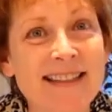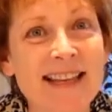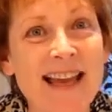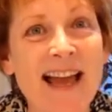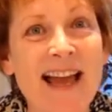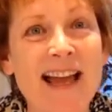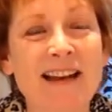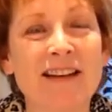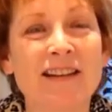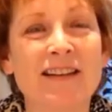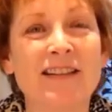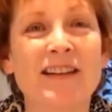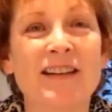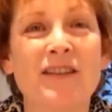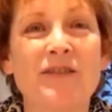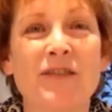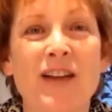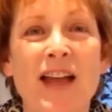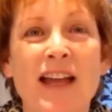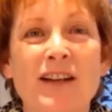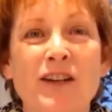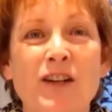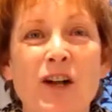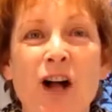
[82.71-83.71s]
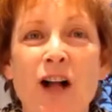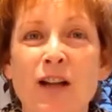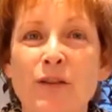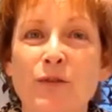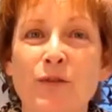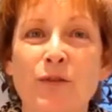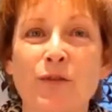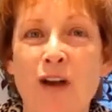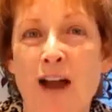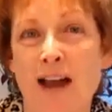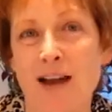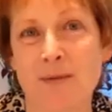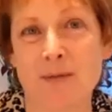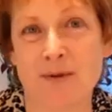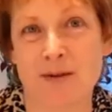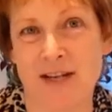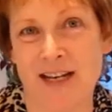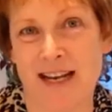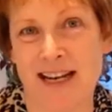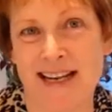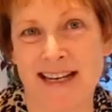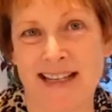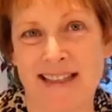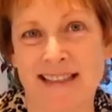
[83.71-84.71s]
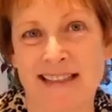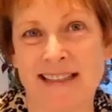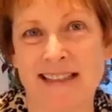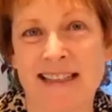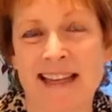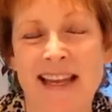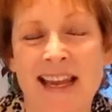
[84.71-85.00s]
at an event called Fiber Days.